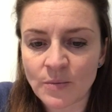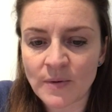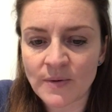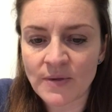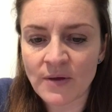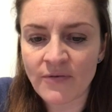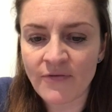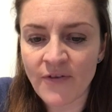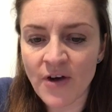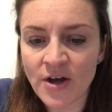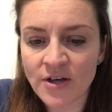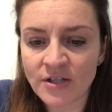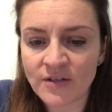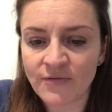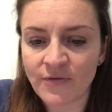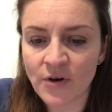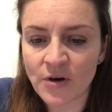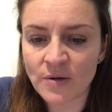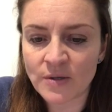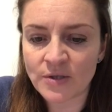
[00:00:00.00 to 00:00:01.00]
with the
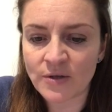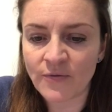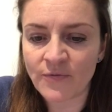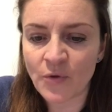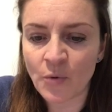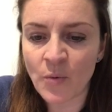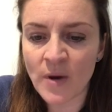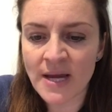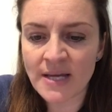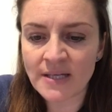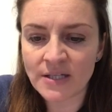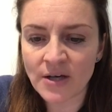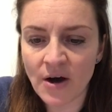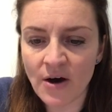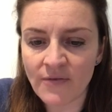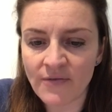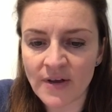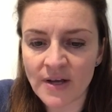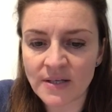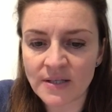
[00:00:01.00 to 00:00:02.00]
firstfruits of the wheat
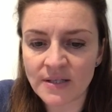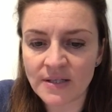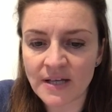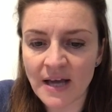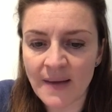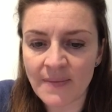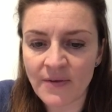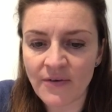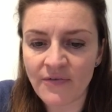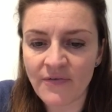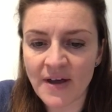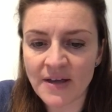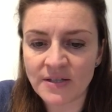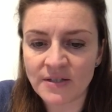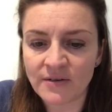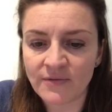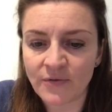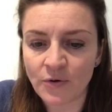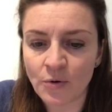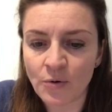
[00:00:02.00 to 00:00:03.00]
harvest and the
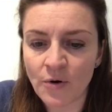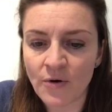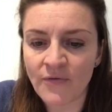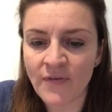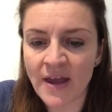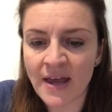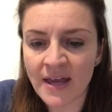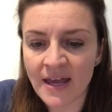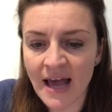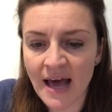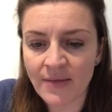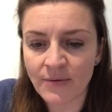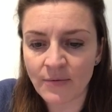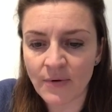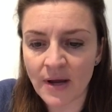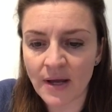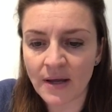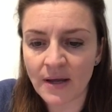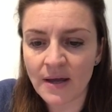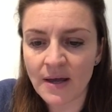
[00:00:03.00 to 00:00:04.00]
festival of
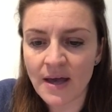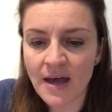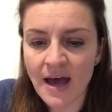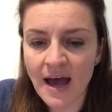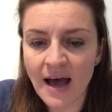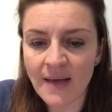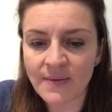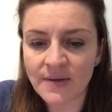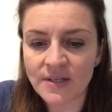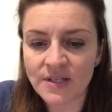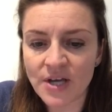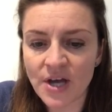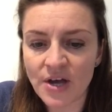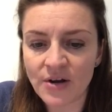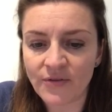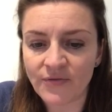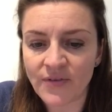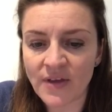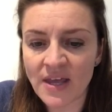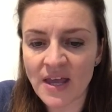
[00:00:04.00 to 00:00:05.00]
ingathering at the turn
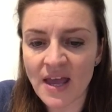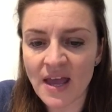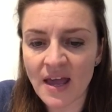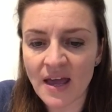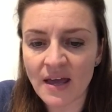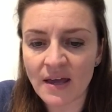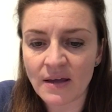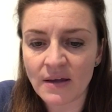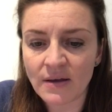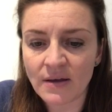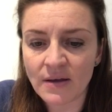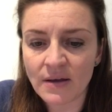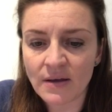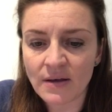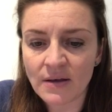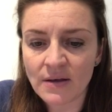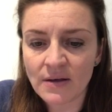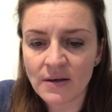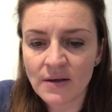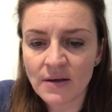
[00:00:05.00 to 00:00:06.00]
of the year.
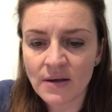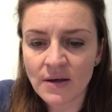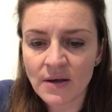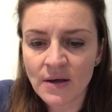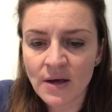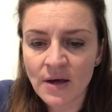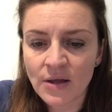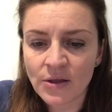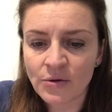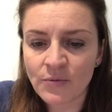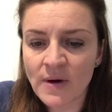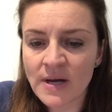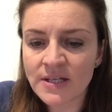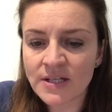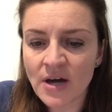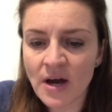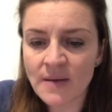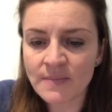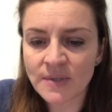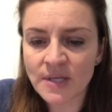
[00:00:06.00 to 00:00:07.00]
3
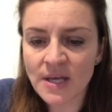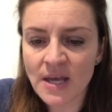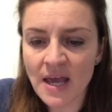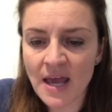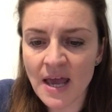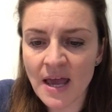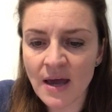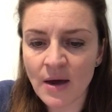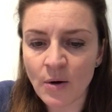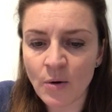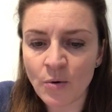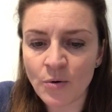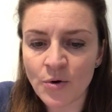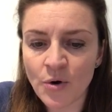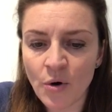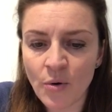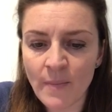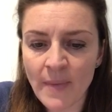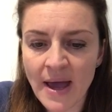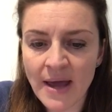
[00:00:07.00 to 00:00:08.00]
times a year all
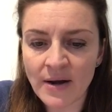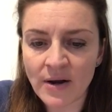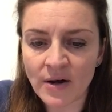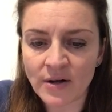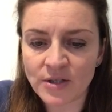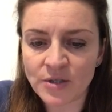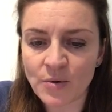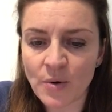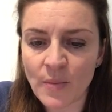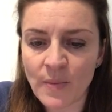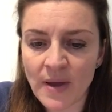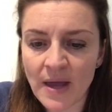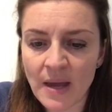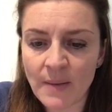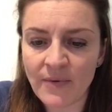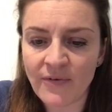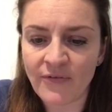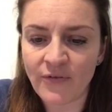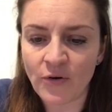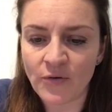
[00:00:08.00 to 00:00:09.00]
your men are to appear
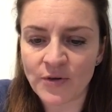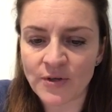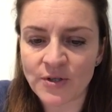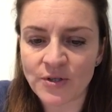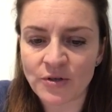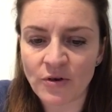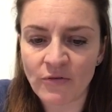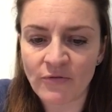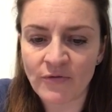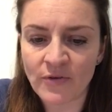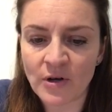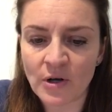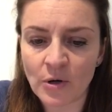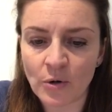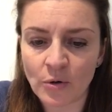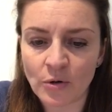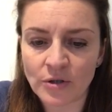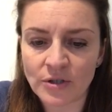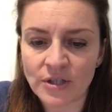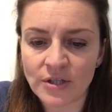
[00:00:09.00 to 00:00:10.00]
before the sovereign
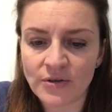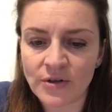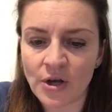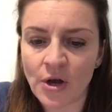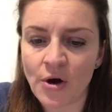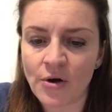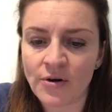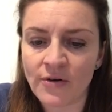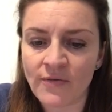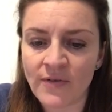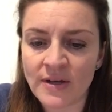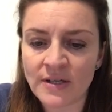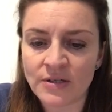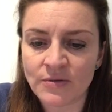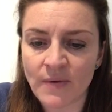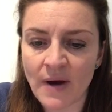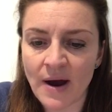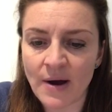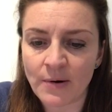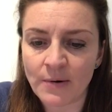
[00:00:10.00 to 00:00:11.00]
Lord, the God of
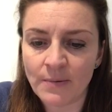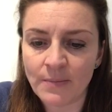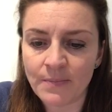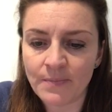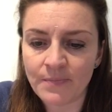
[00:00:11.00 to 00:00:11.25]
Israel.